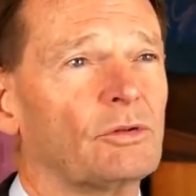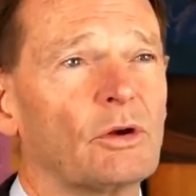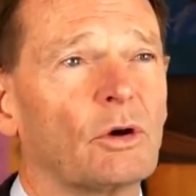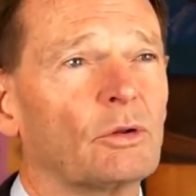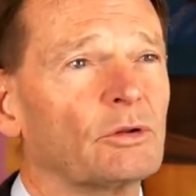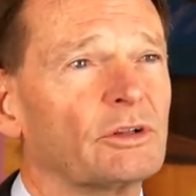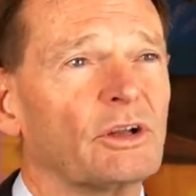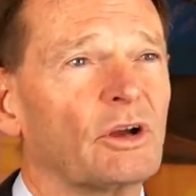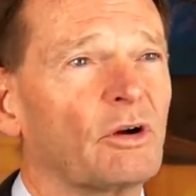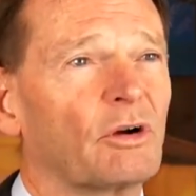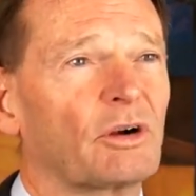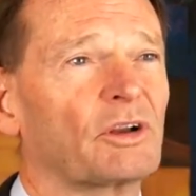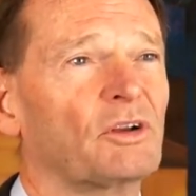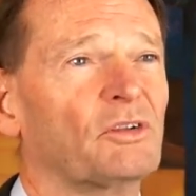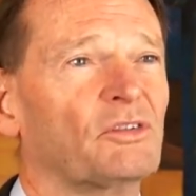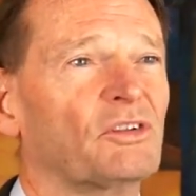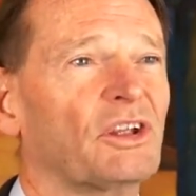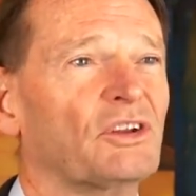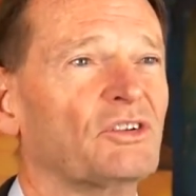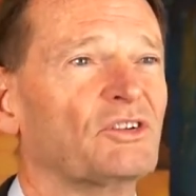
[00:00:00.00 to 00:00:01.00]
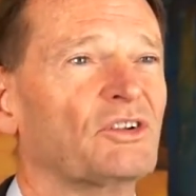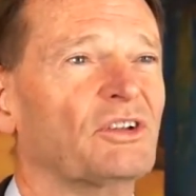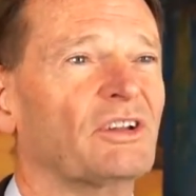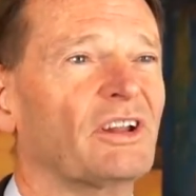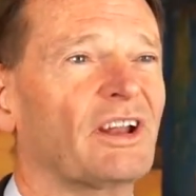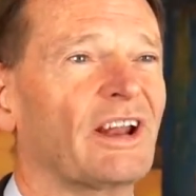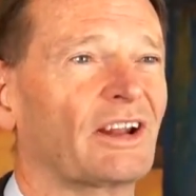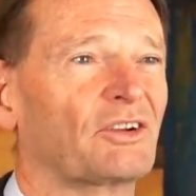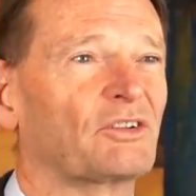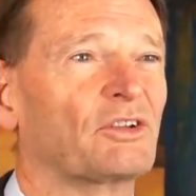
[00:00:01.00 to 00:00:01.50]
the only
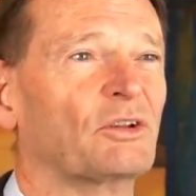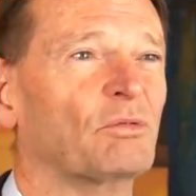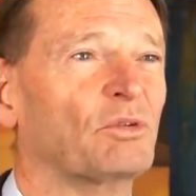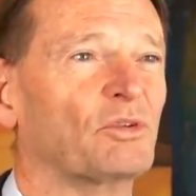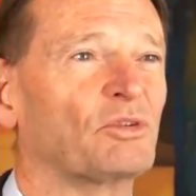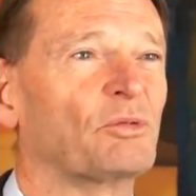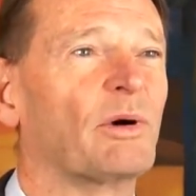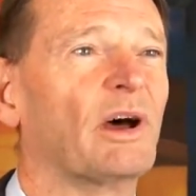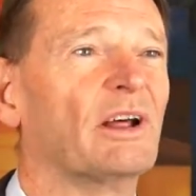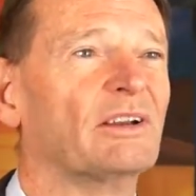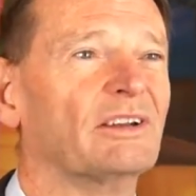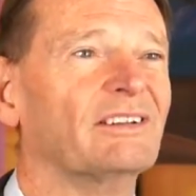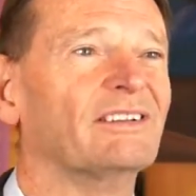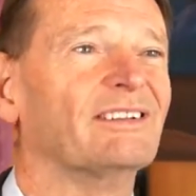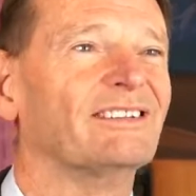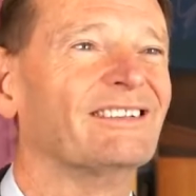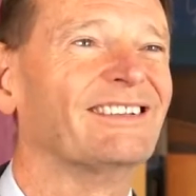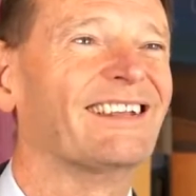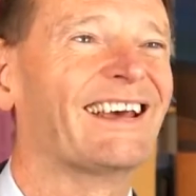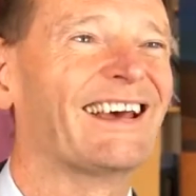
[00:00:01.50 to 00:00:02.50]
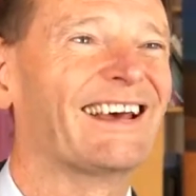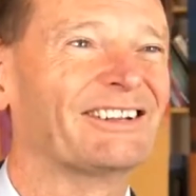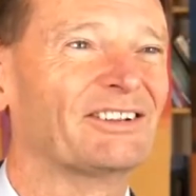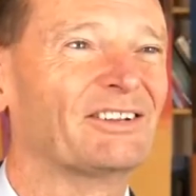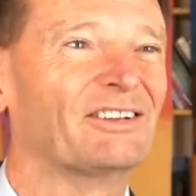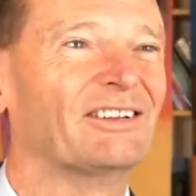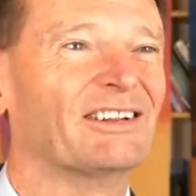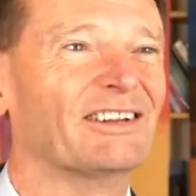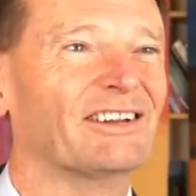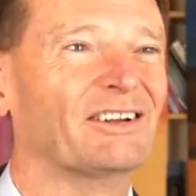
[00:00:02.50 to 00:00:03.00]
organization that actually responded to that
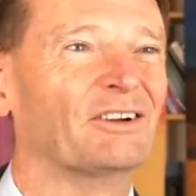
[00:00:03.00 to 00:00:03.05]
